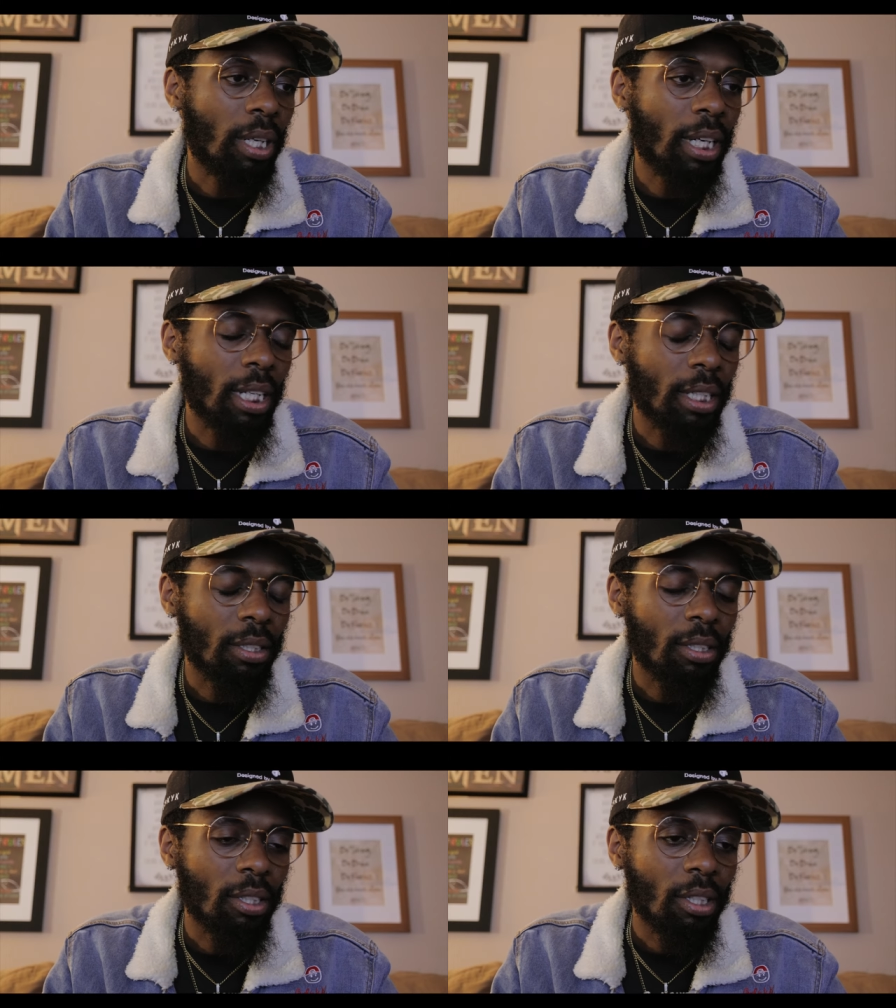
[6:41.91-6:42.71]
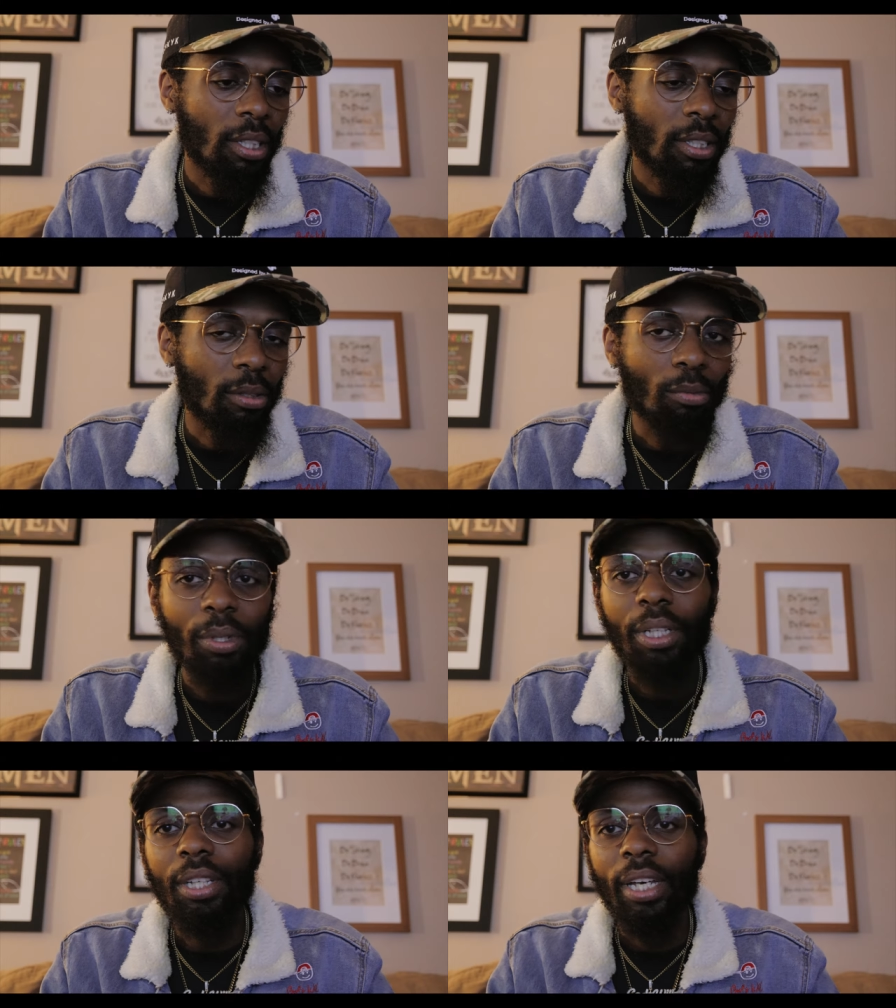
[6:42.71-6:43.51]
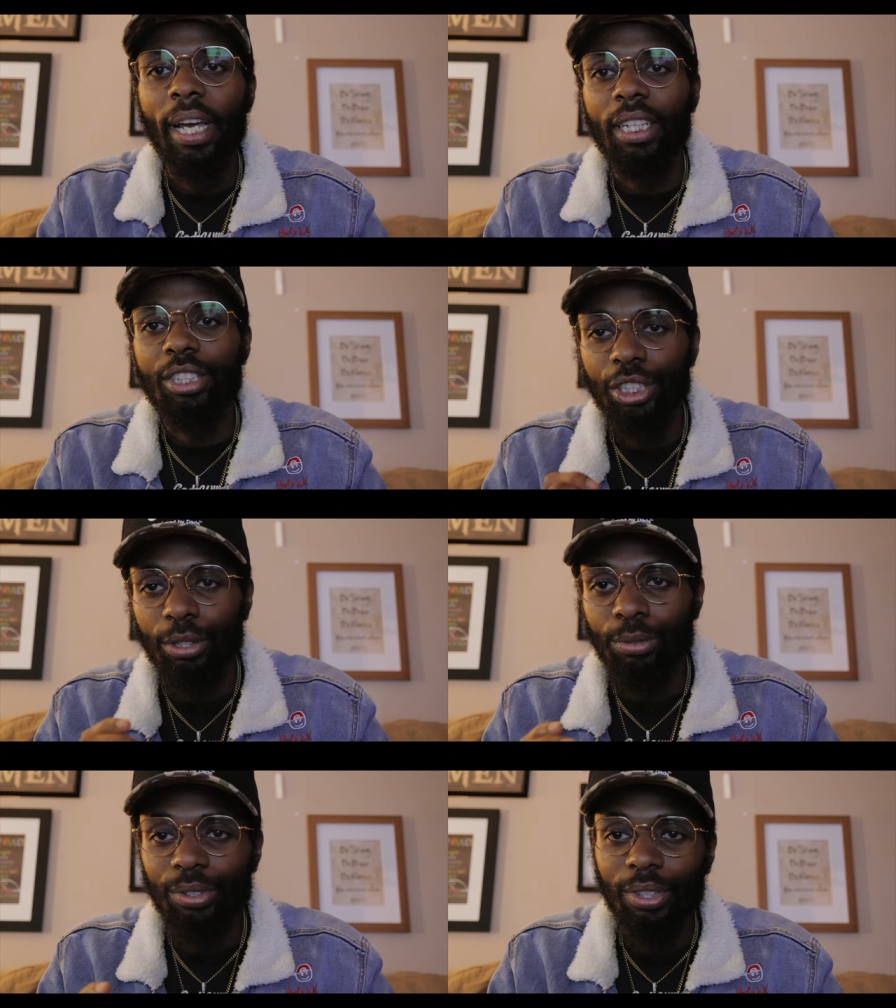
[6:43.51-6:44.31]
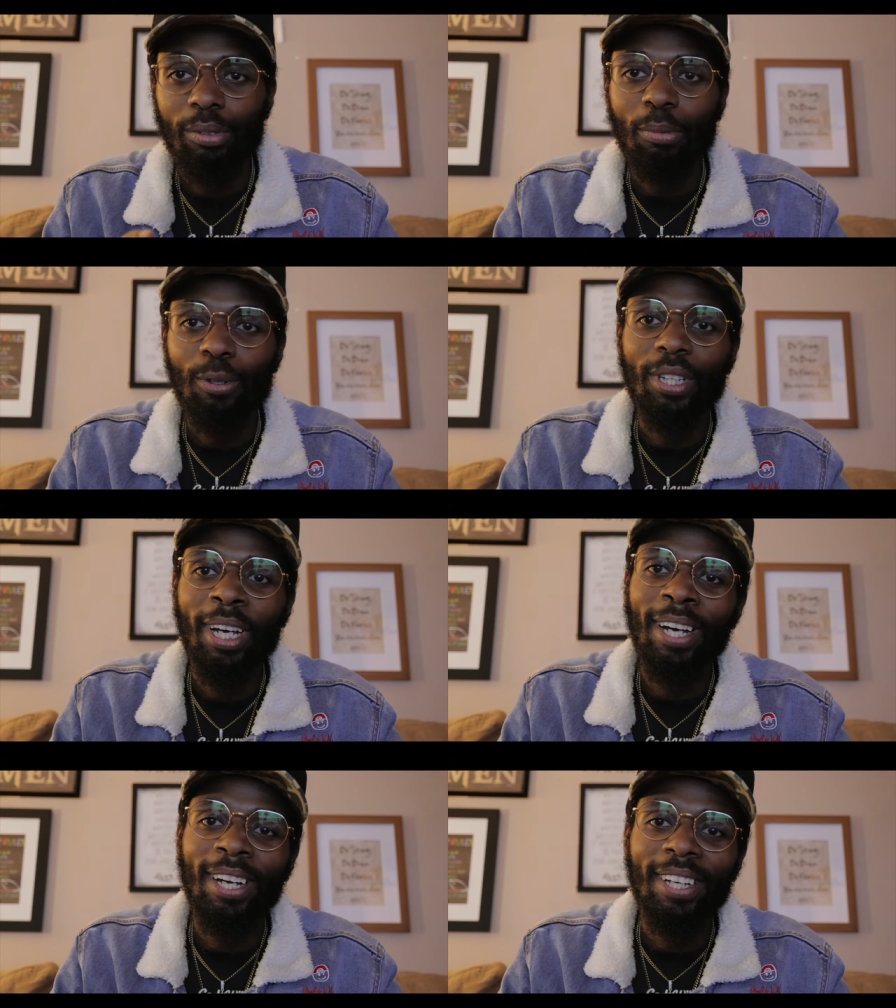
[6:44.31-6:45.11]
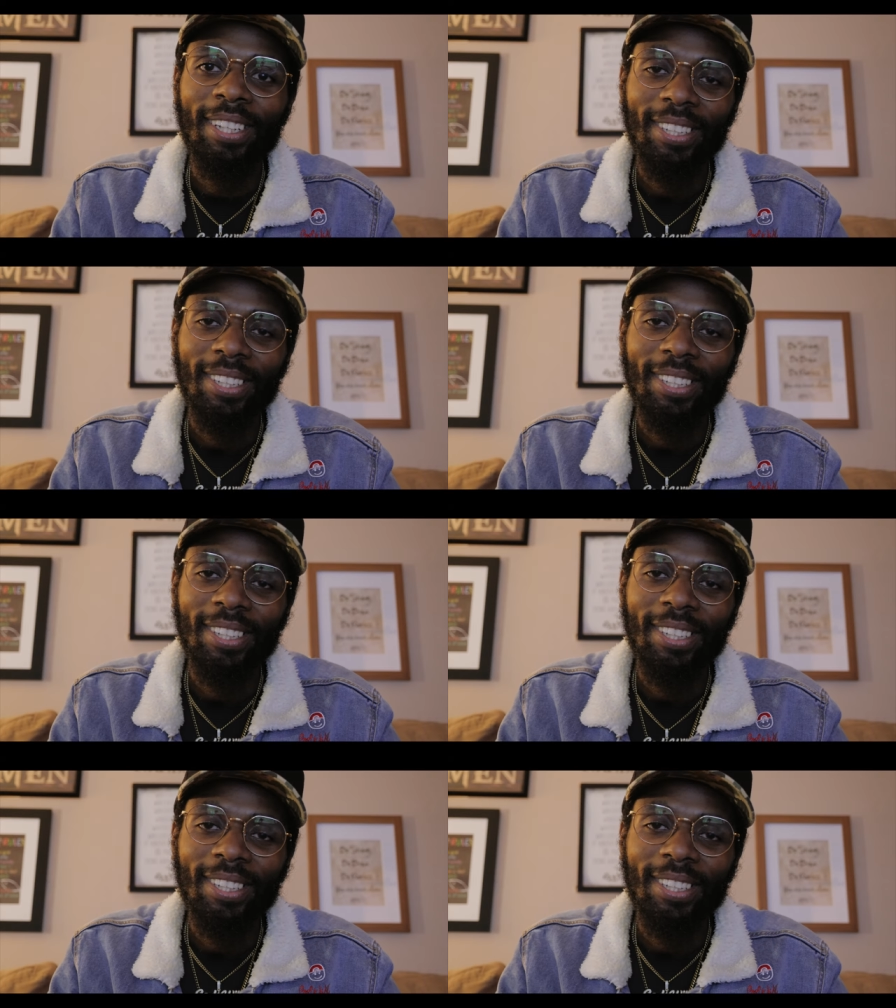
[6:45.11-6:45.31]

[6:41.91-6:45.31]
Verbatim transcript: And we, as children of the Most High,